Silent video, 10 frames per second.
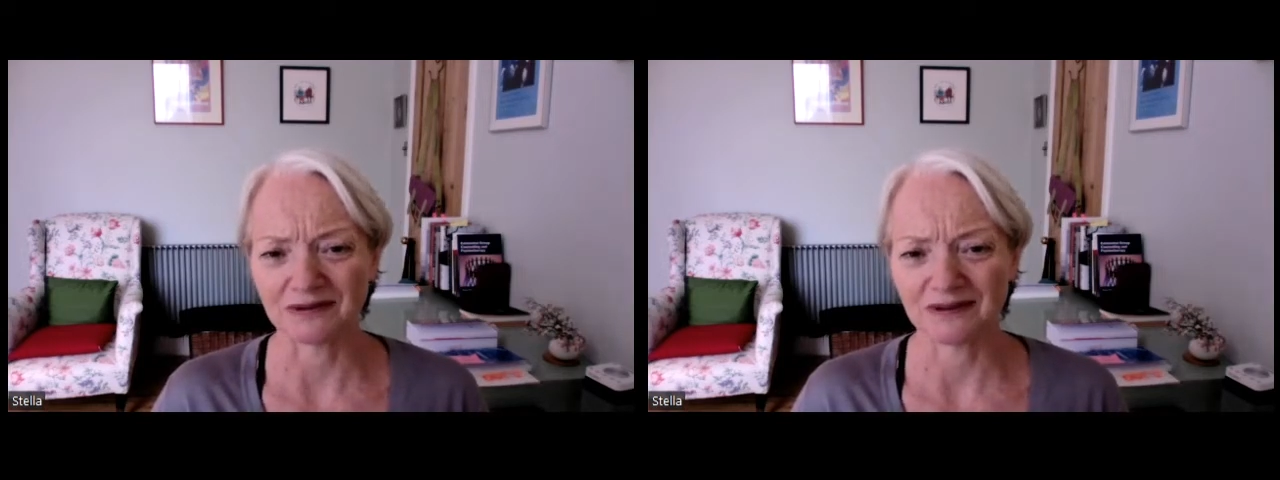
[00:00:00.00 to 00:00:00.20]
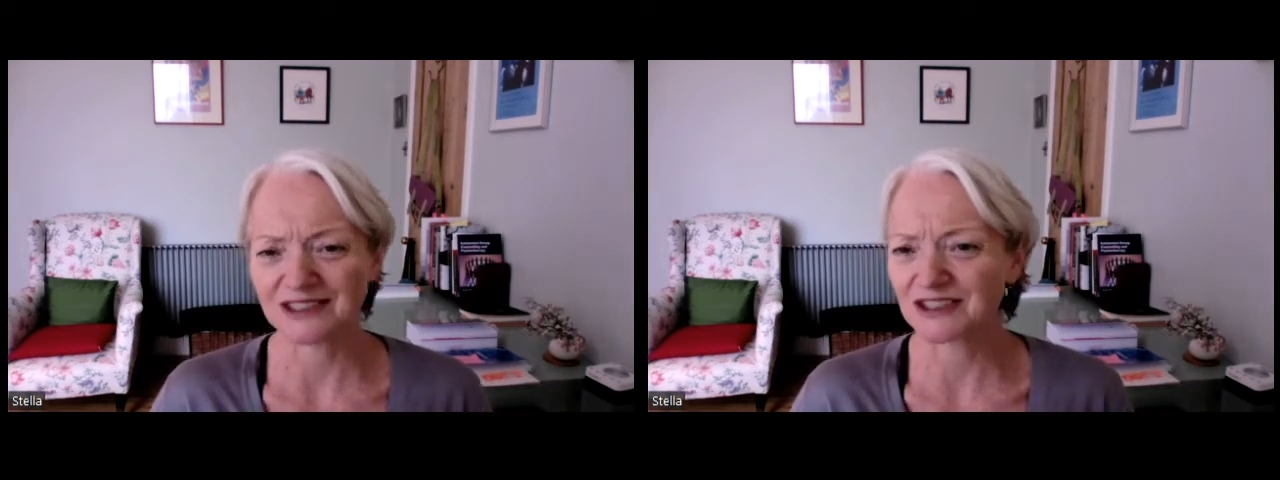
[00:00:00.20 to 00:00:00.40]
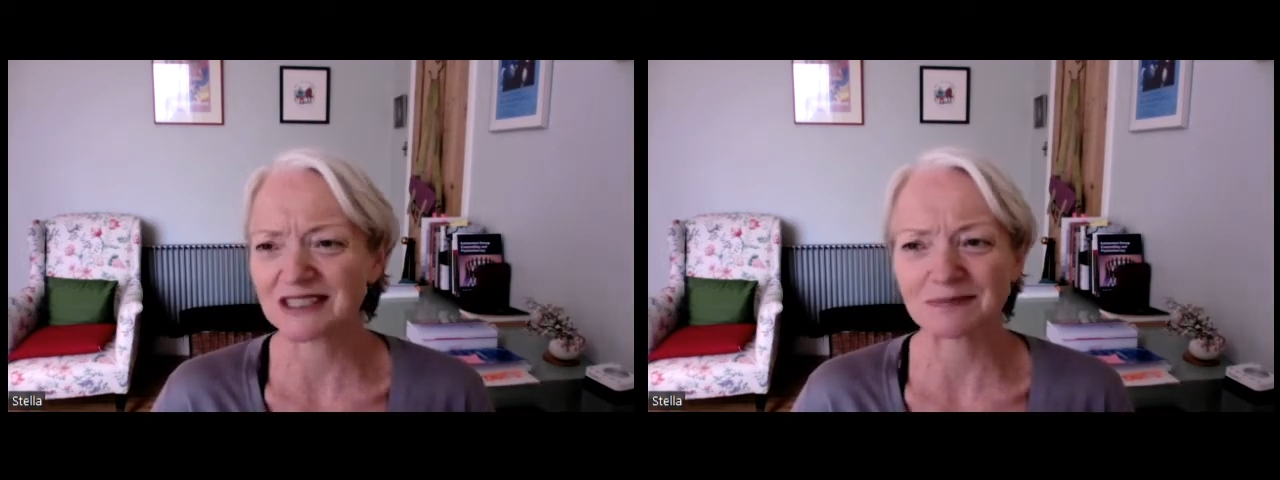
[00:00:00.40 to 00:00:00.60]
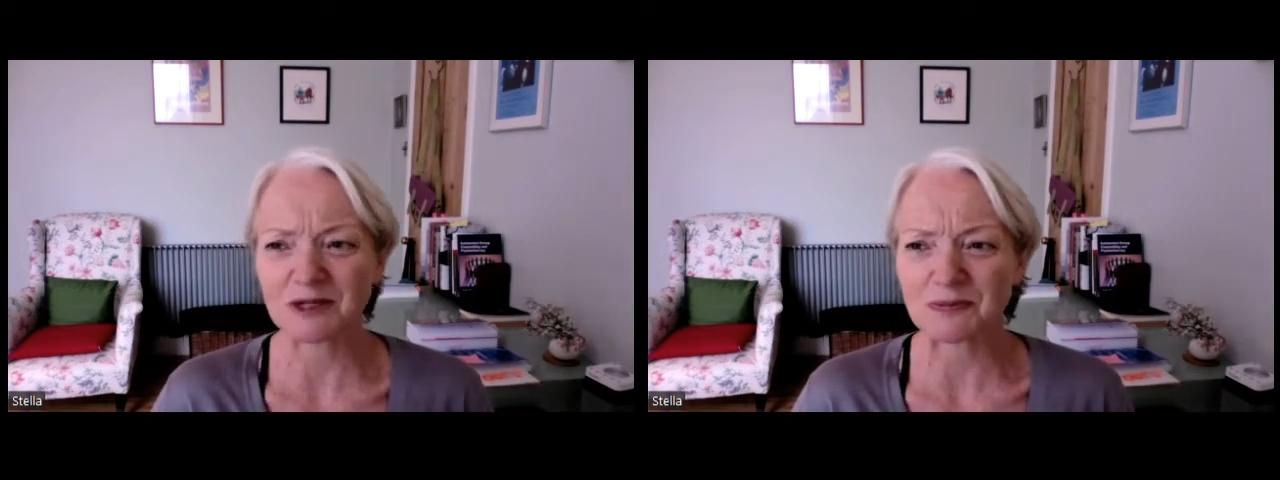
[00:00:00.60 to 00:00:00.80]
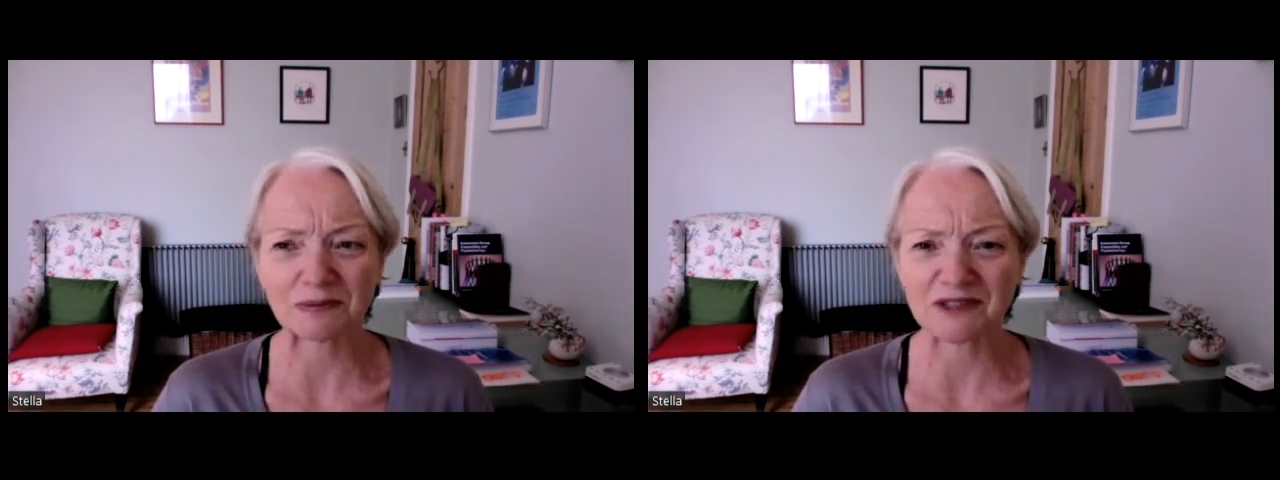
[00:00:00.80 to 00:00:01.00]
It's just that
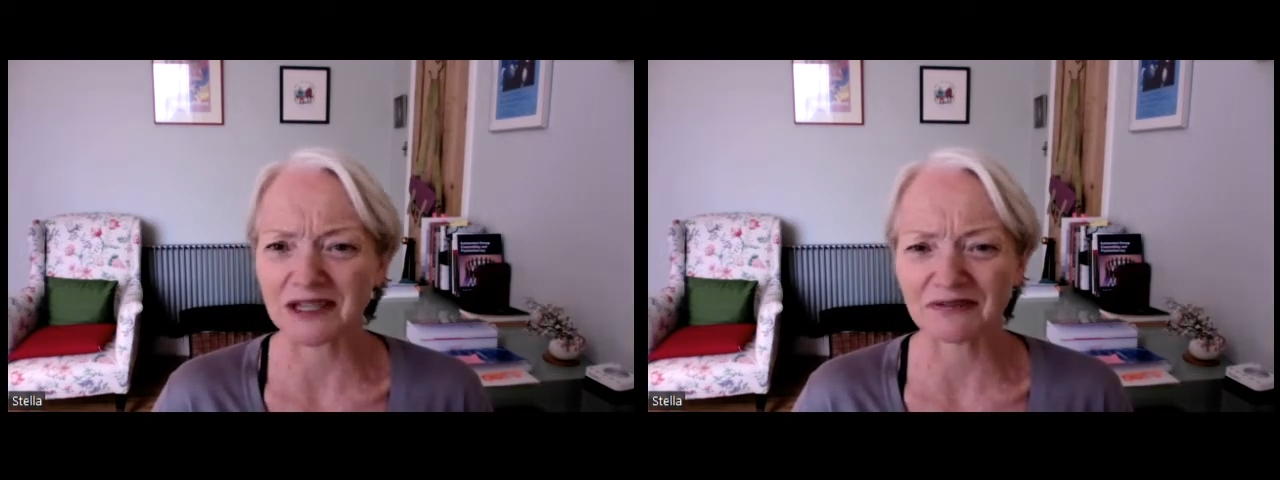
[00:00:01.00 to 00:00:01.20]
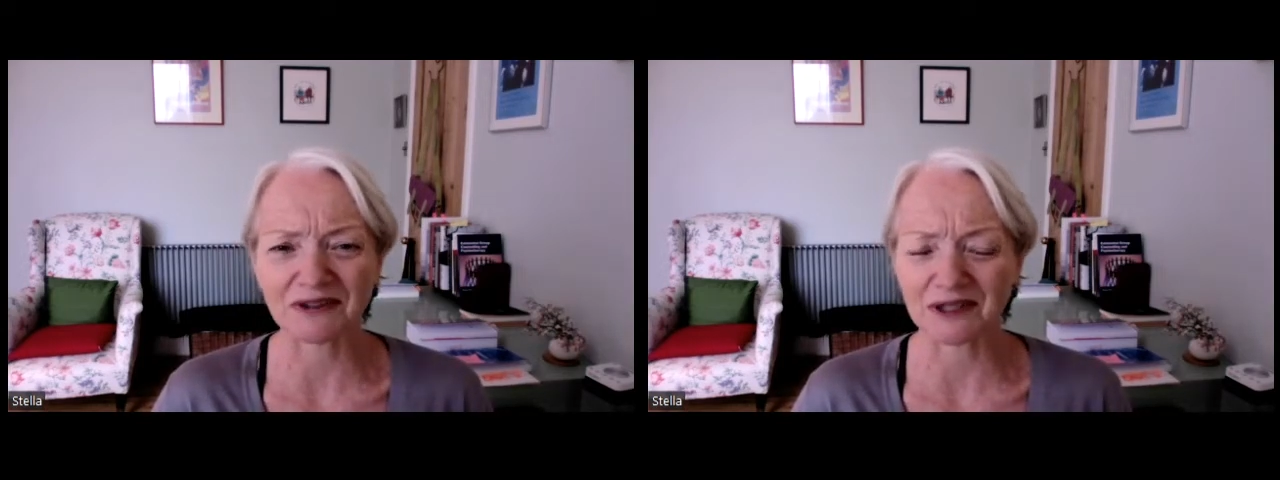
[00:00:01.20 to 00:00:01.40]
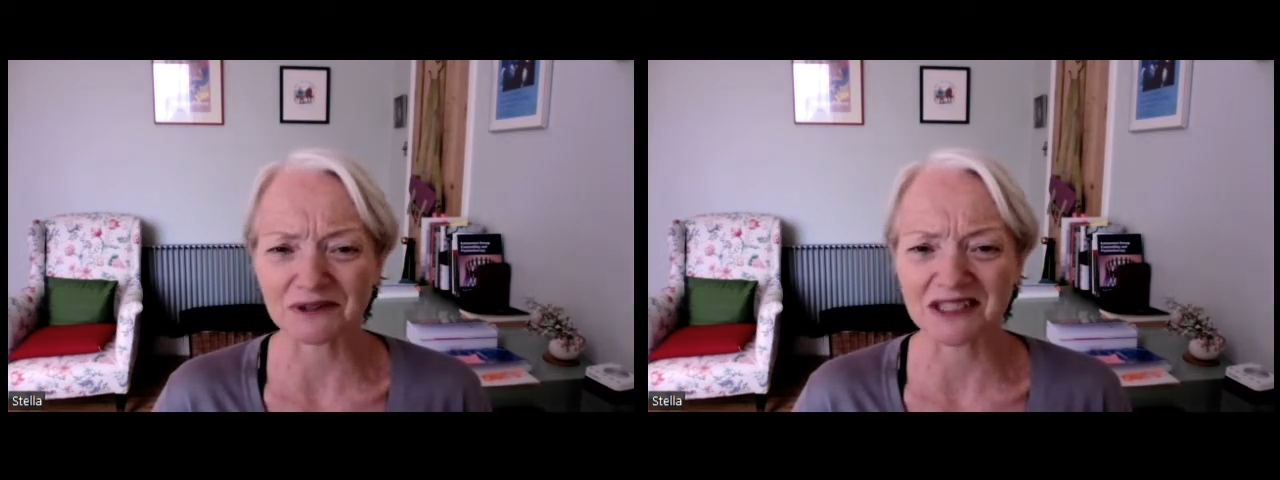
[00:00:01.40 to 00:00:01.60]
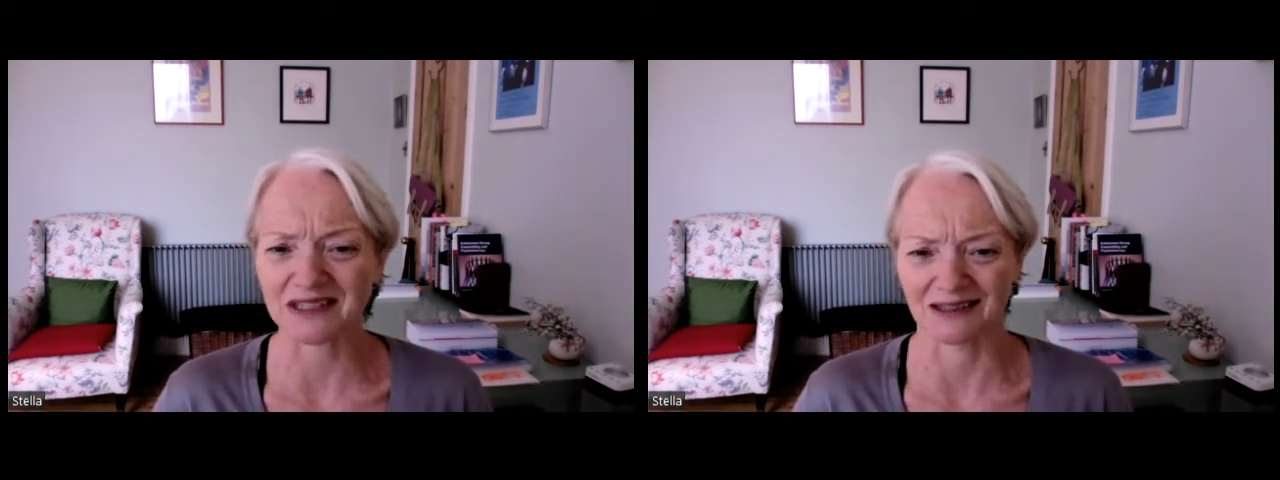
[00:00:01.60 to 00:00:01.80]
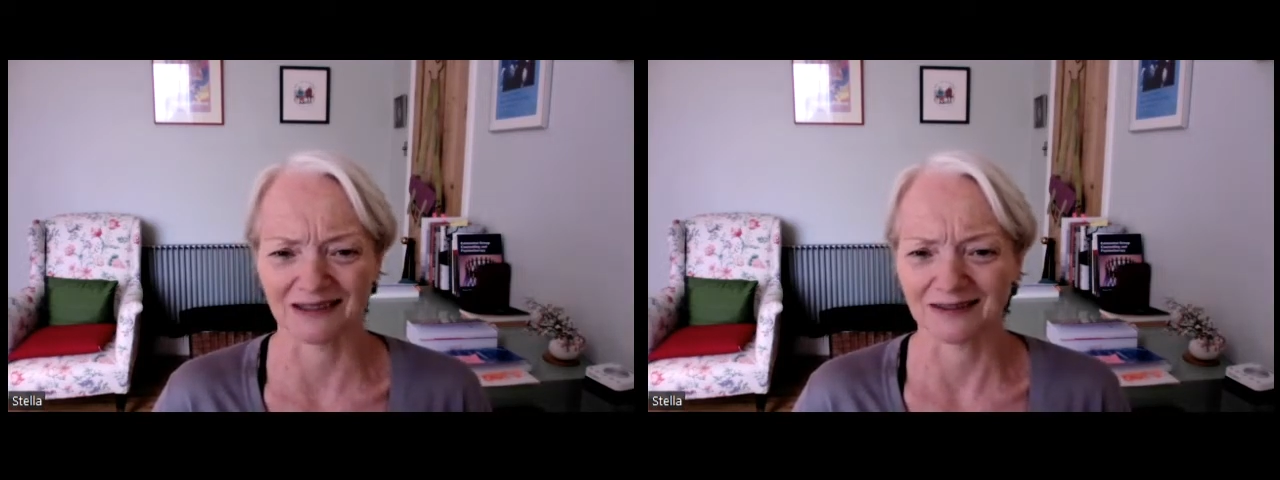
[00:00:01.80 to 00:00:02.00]
most people don't even notice
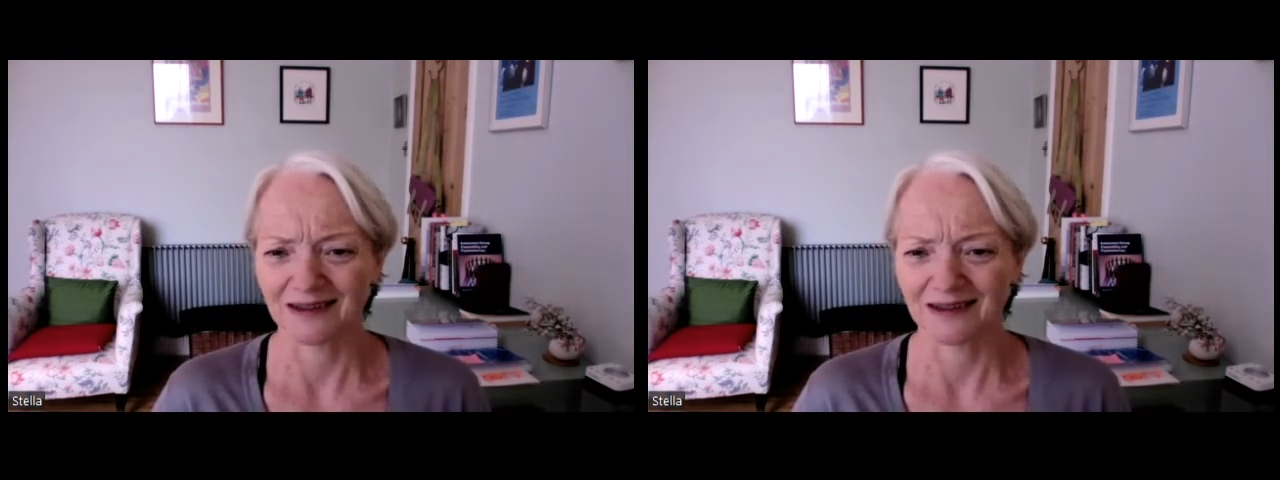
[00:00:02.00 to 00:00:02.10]
it,